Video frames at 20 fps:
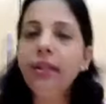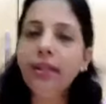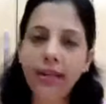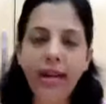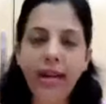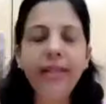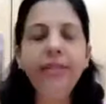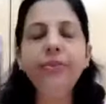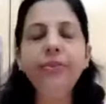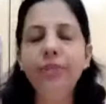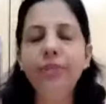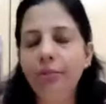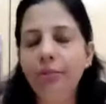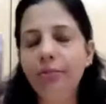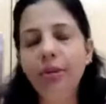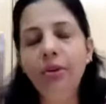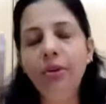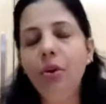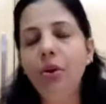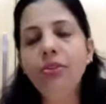the right
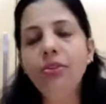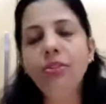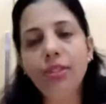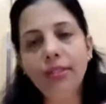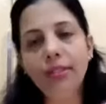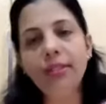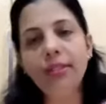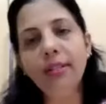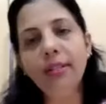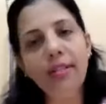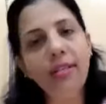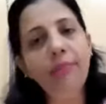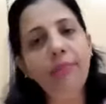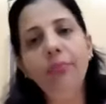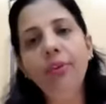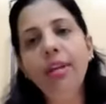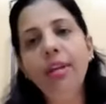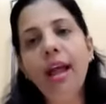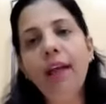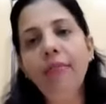treatment, not just the cream.
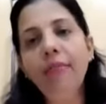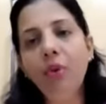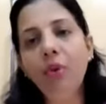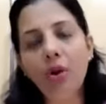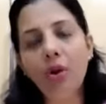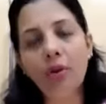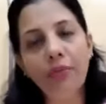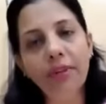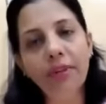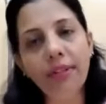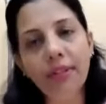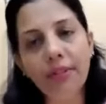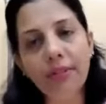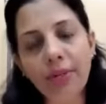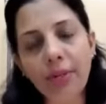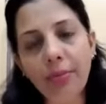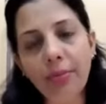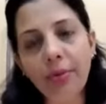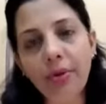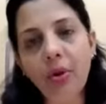We have a lot of other
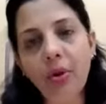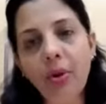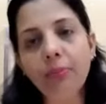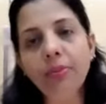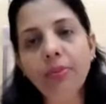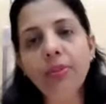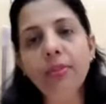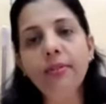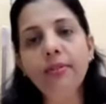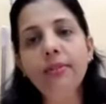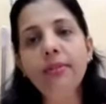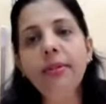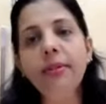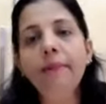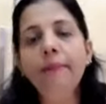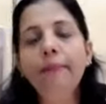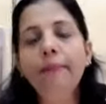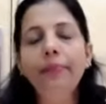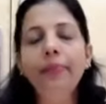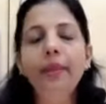treatment options.
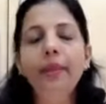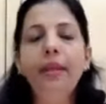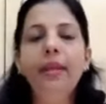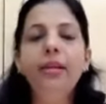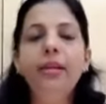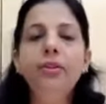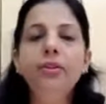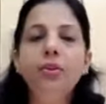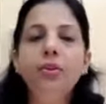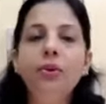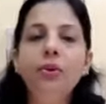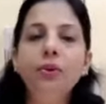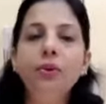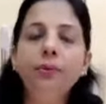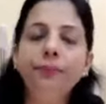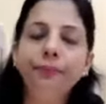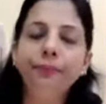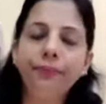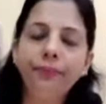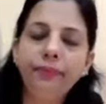
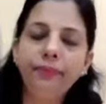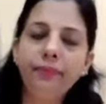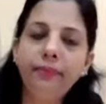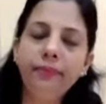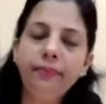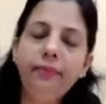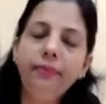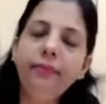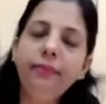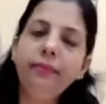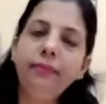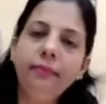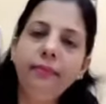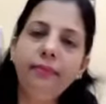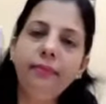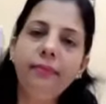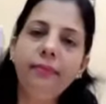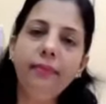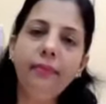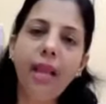So
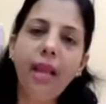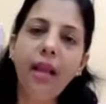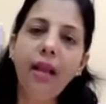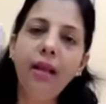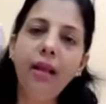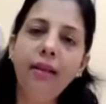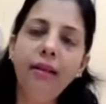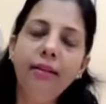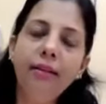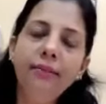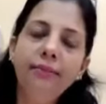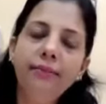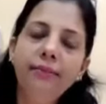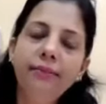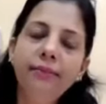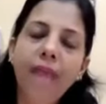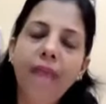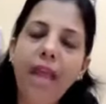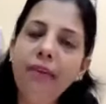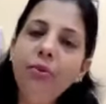
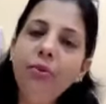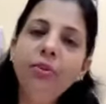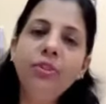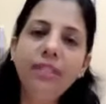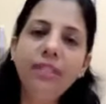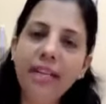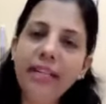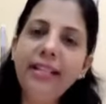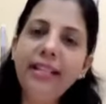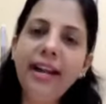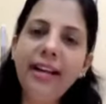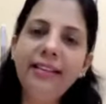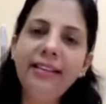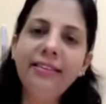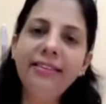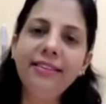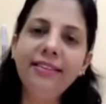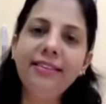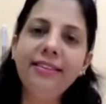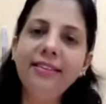I would say that
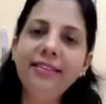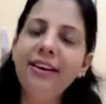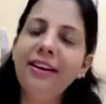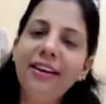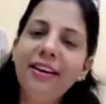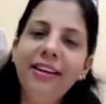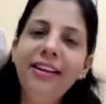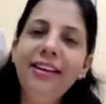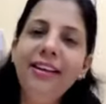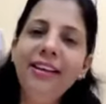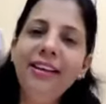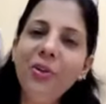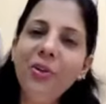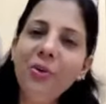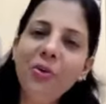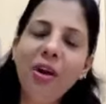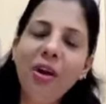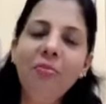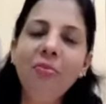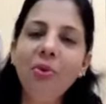earlier you
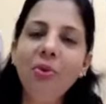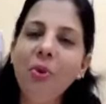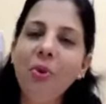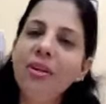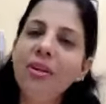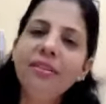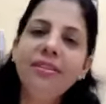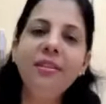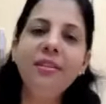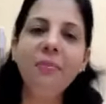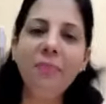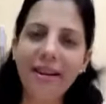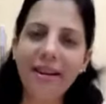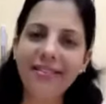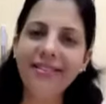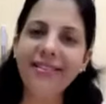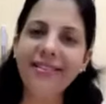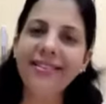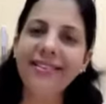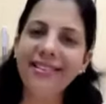come to us, the
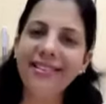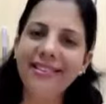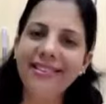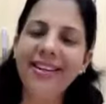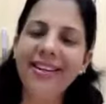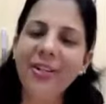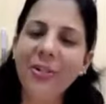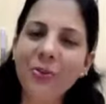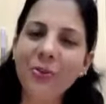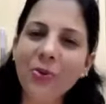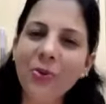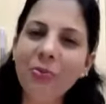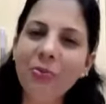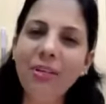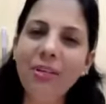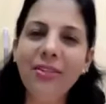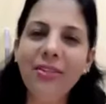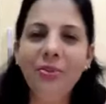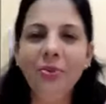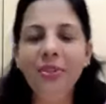better the results would
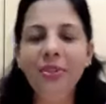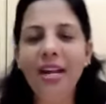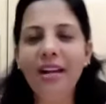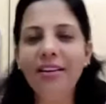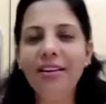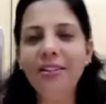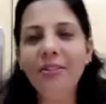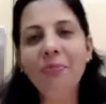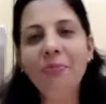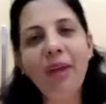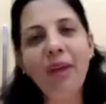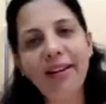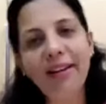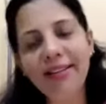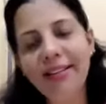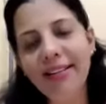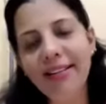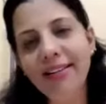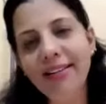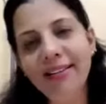be. So that is my
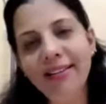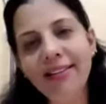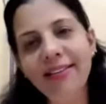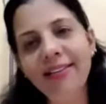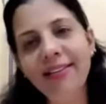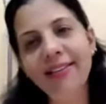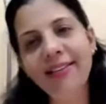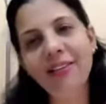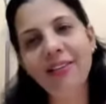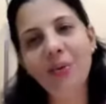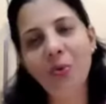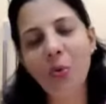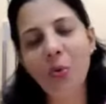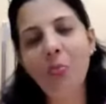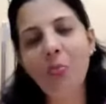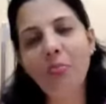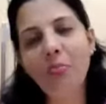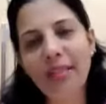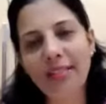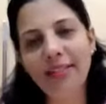take
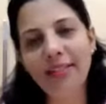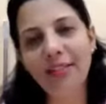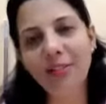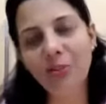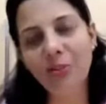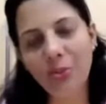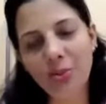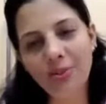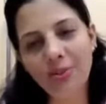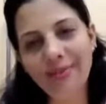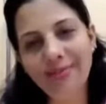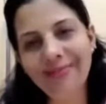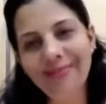home message.